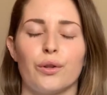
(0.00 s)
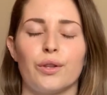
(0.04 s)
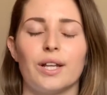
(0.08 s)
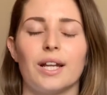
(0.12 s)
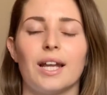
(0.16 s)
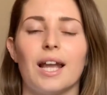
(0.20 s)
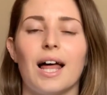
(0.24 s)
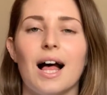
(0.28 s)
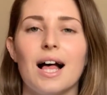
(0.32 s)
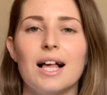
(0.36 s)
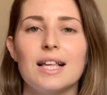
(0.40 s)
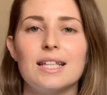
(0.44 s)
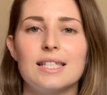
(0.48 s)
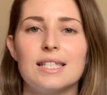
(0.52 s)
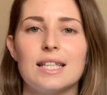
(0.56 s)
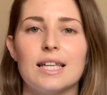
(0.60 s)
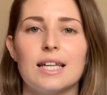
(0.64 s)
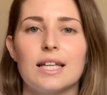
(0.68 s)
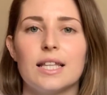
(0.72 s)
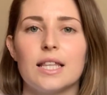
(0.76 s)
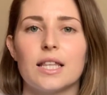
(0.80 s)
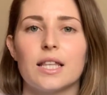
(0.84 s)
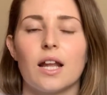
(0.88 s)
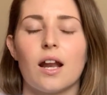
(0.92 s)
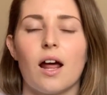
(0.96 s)
the last
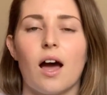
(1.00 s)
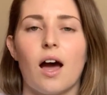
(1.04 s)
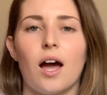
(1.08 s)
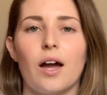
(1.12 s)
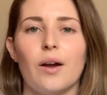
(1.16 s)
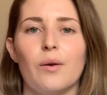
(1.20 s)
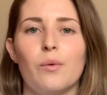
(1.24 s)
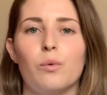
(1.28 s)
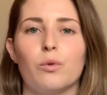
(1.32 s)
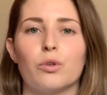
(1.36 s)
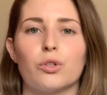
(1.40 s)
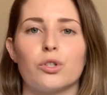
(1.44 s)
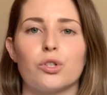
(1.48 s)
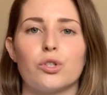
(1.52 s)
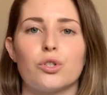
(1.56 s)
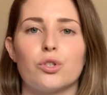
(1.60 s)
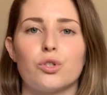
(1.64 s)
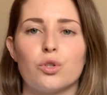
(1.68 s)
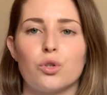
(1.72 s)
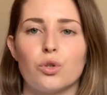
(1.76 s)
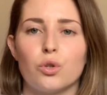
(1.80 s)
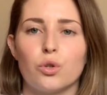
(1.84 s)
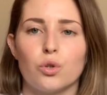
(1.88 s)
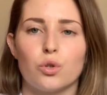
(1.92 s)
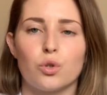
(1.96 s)
thing that I want
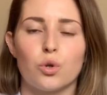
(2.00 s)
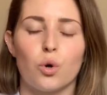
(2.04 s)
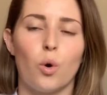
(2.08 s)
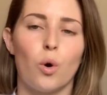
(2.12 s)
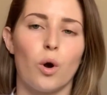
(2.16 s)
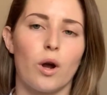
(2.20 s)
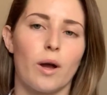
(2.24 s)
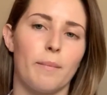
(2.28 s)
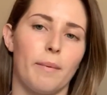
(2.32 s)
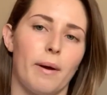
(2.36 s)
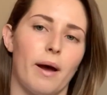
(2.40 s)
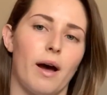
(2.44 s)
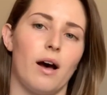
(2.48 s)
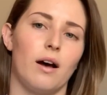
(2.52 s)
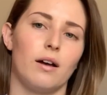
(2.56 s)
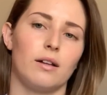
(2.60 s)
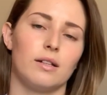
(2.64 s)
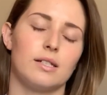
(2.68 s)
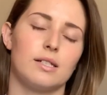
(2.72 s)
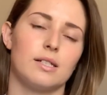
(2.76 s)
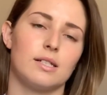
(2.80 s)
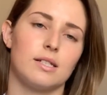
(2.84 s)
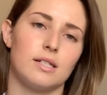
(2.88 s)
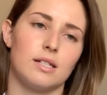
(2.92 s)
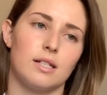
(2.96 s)
to talk
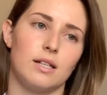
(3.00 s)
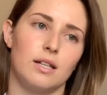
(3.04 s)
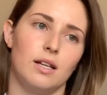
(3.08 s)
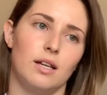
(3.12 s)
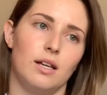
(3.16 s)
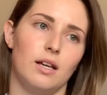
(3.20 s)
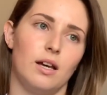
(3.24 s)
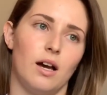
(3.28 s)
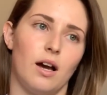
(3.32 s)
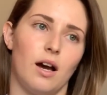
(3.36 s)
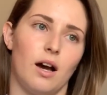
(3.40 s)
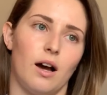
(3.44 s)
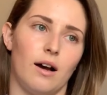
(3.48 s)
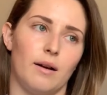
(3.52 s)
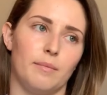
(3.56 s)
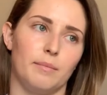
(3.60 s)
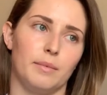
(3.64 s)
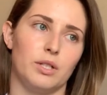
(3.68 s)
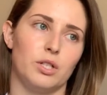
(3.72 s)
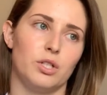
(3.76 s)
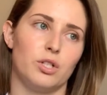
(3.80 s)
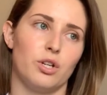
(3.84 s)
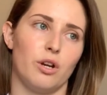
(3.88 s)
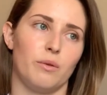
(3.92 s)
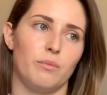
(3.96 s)
about
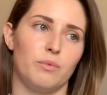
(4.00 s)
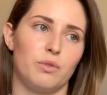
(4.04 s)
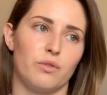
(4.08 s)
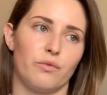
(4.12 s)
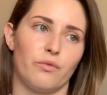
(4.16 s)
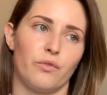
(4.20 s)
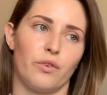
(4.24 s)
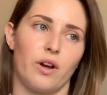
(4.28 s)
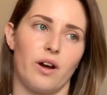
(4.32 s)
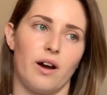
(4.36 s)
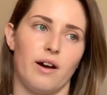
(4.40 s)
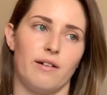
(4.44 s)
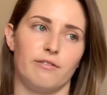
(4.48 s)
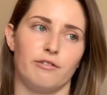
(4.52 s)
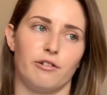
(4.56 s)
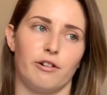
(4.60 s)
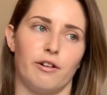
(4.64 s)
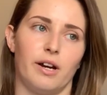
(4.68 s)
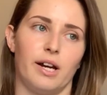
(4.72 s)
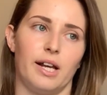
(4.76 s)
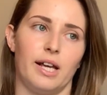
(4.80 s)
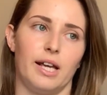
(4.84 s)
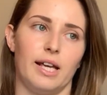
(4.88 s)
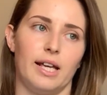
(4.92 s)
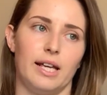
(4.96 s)
in terms of
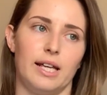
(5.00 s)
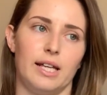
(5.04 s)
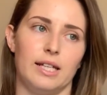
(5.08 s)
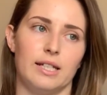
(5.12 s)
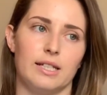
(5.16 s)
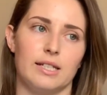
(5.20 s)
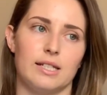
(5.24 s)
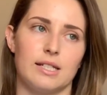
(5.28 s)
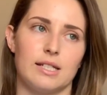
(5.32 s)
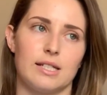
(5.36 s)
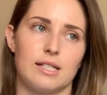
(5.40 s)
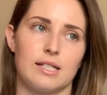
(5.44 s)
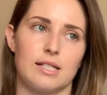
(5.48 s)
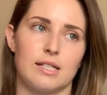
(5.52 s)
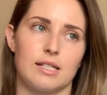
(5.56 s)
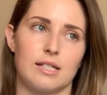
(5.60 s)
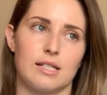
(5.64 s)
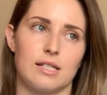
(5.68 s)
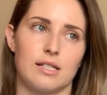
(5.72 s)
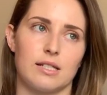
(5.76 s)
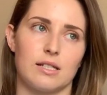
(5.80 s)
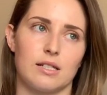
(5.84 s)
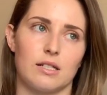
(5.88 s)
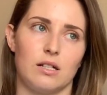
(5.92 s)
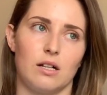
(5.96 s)
recovery is,
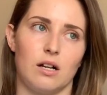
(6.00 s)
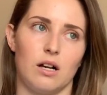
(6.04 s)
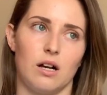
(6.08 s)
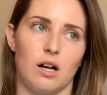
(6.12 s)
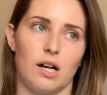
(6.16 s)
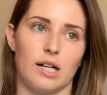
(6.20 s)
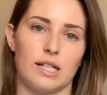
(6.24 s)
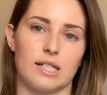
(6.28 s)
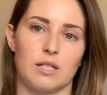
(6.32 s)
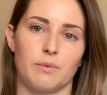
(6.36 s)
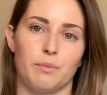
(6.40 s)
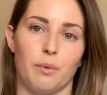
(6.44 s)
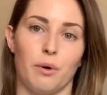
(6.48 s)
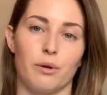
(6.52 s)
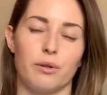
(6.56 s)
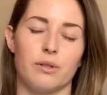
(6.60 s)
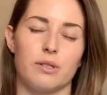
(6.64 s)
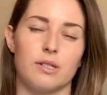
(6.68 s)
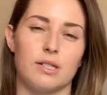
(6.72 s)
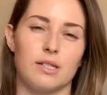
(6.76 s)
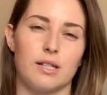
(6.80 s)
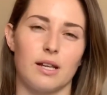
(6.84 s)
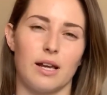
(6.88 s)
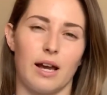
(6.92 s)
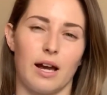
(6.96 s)
I
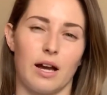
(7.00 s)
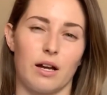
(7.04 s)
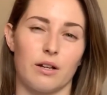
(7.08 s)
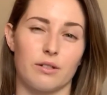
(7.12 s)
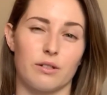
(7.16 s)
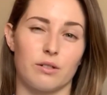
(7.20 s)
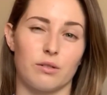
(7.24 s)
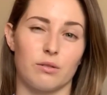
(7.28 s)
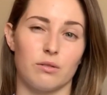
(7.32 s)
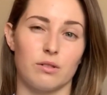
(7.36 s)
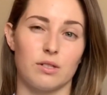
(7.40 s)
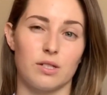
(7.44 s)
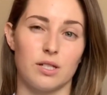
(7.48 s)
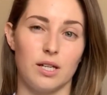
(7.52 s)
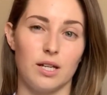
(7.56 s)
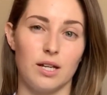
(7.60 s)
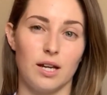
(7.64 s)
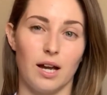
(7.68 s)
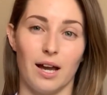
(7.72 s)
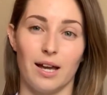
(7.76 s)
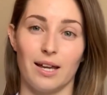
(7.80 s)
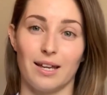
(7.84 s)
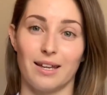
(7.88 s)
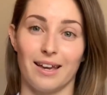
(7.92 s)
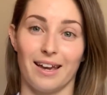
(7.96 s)
suppose, outsourcing,
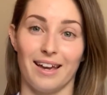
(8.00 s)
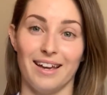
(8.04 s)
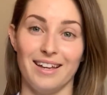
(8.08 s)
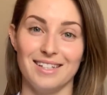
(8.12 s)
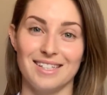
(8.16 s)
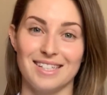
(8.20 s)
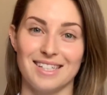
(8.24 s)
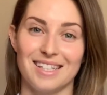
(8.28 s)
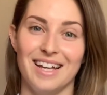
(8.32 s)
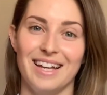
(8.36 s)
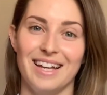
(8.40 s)
I guess.